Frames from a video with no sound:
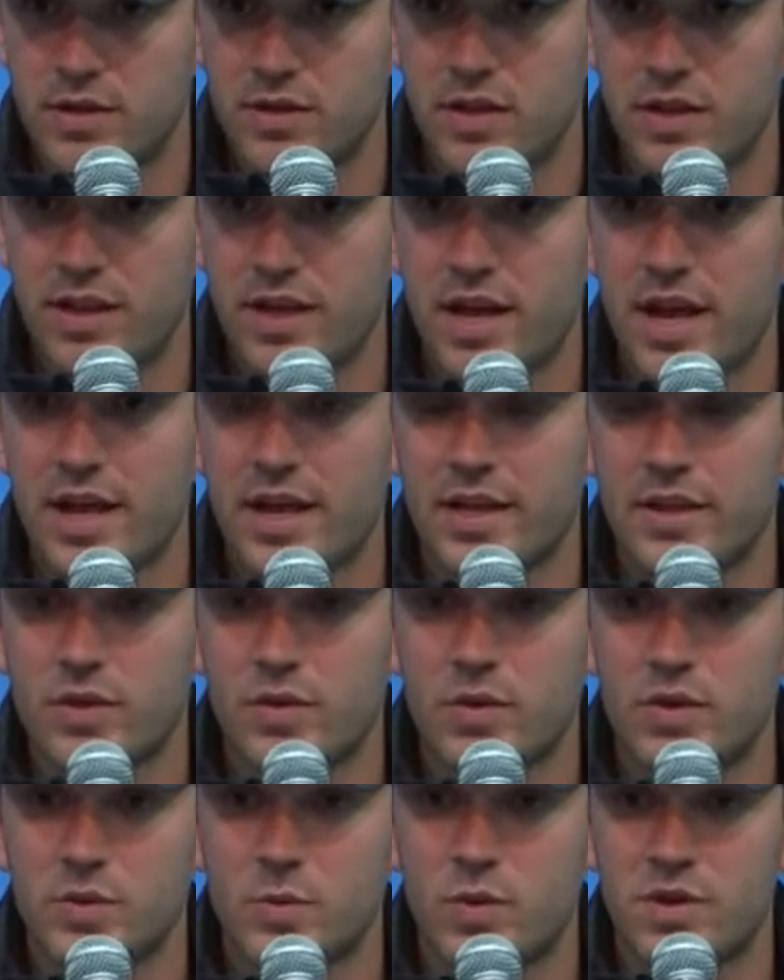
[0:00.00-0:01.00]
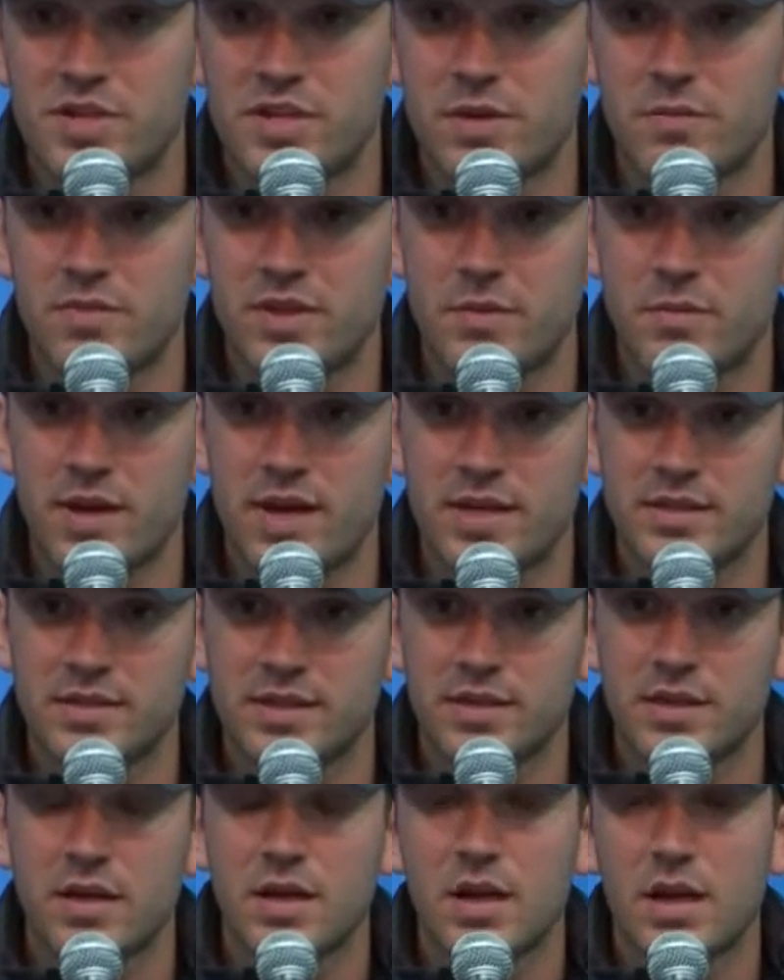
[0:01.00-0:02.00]
only thing I can do is wish him the best.
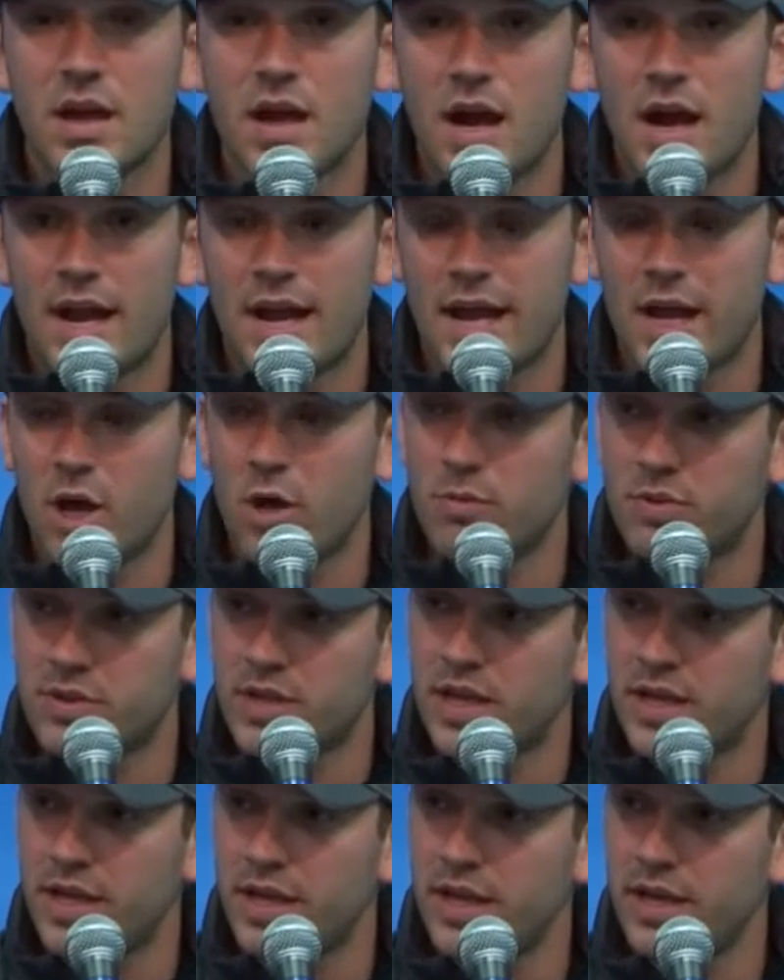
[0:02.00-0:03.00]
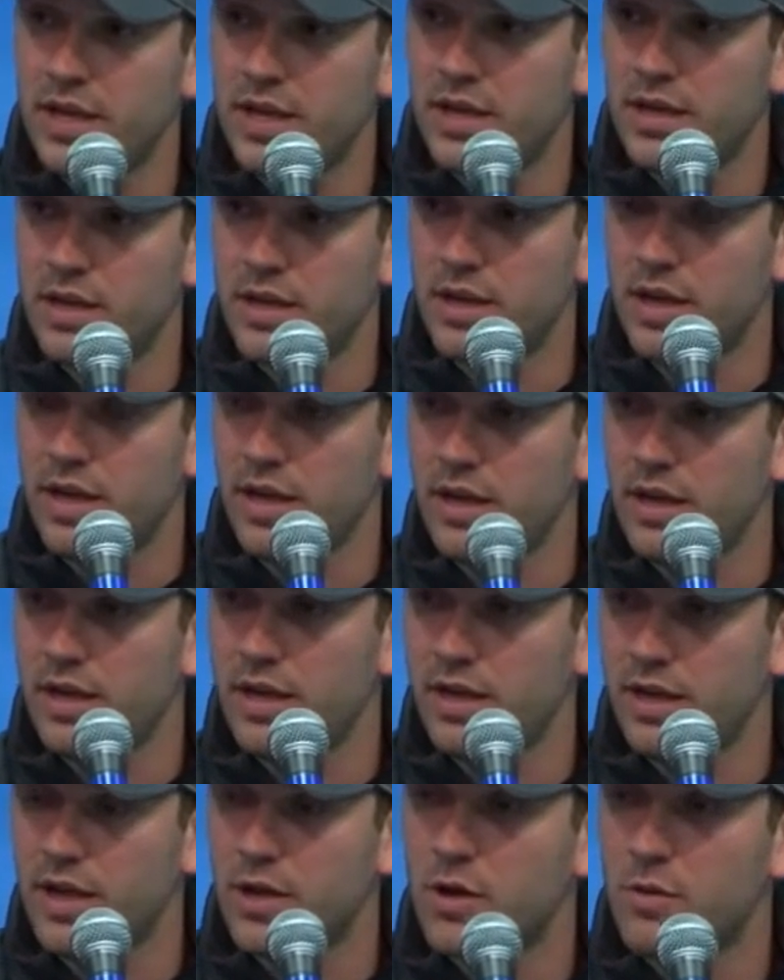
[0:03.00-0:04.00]
And I hope that
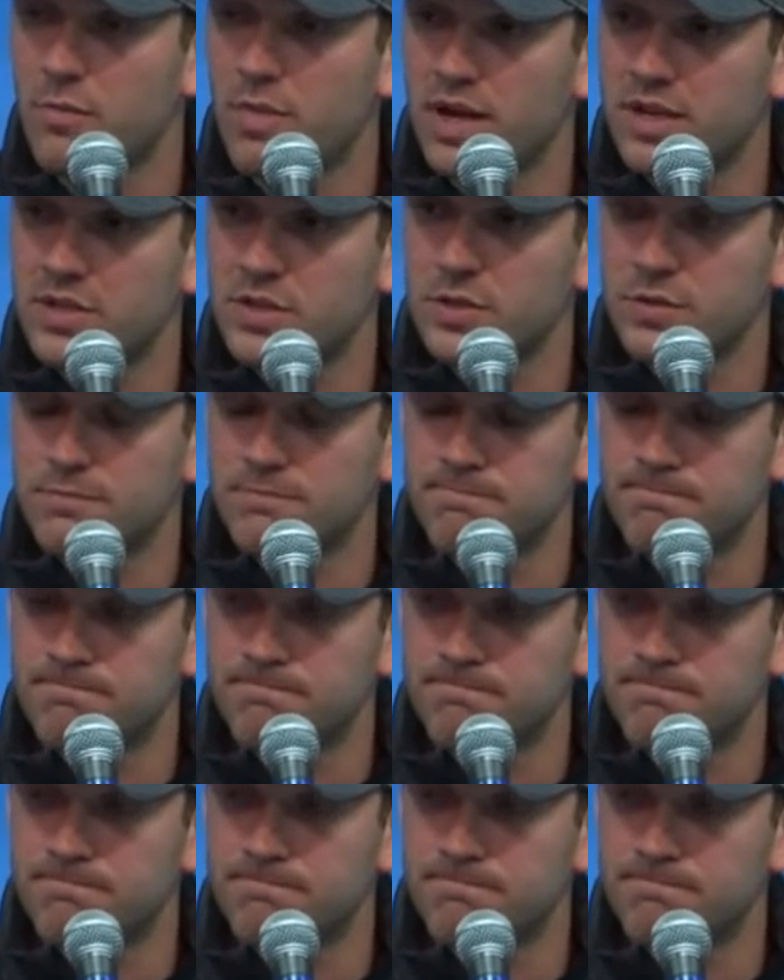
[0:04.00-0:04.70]
he come back soon.